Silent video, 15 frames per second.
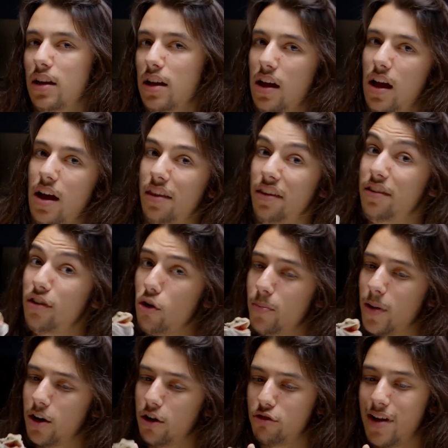The zero
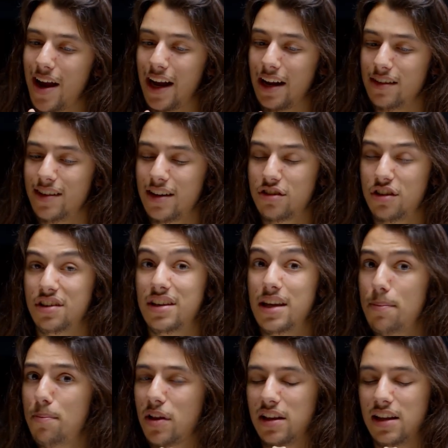bearded dragon is actually
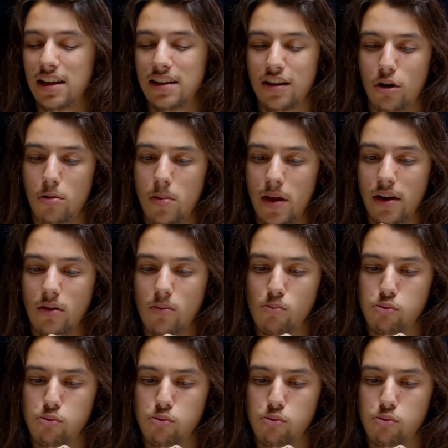typically a little bit